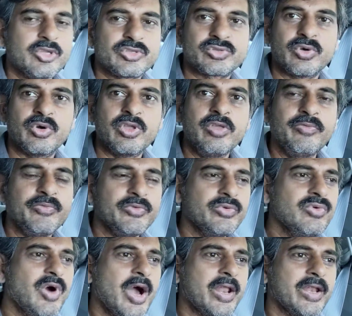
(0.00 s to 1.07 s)
So if
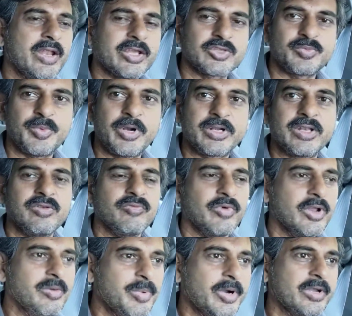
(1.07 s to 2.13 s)
you are an expert in
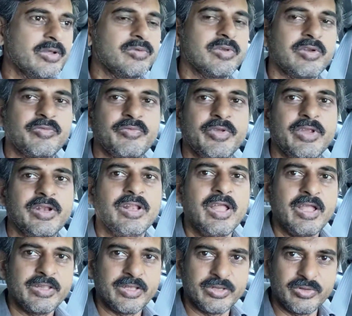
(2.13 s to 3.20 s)
one particular field,
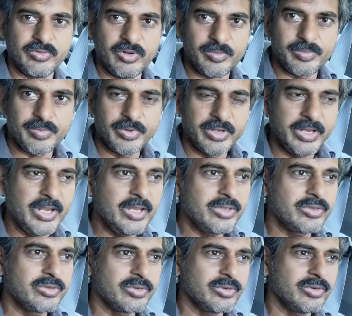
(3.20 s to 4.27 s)
then you will
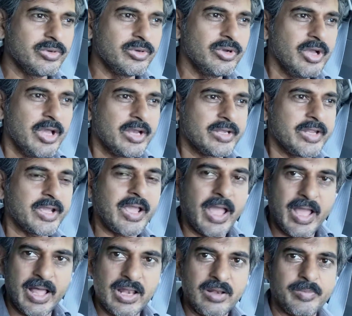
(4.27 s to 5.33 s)
need to take
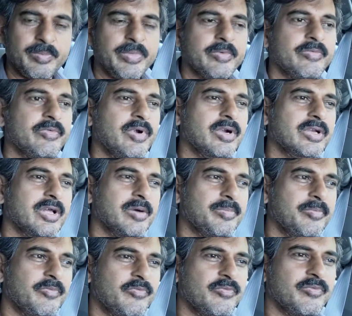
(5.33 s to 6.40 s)
help
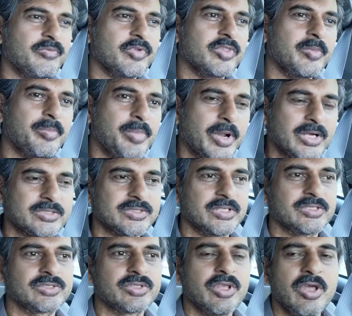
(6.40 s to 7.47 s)
with the
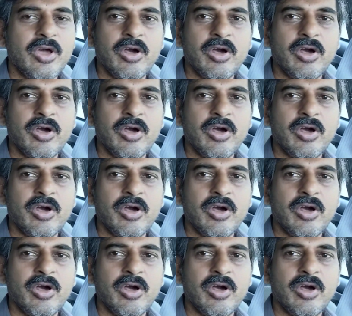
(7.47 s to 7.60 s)
persons